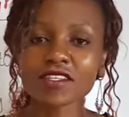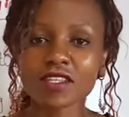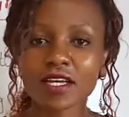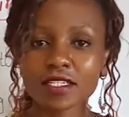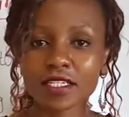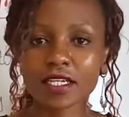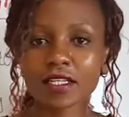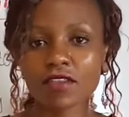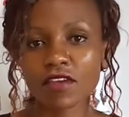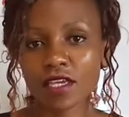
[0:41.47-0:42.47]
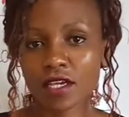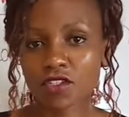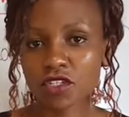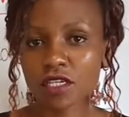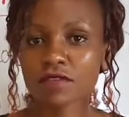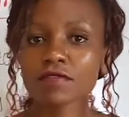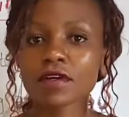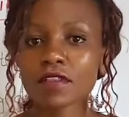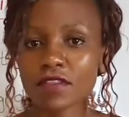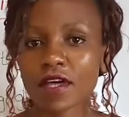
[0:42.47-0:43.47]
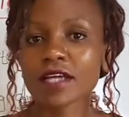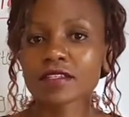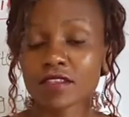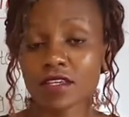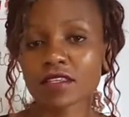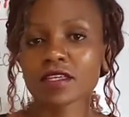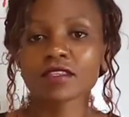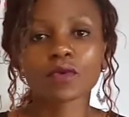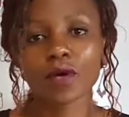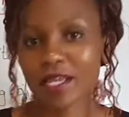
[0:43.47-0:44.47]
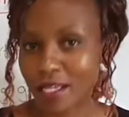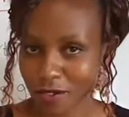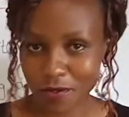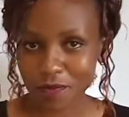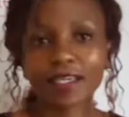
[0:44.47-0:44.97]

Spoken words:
until they achieve that thing that they wanna do.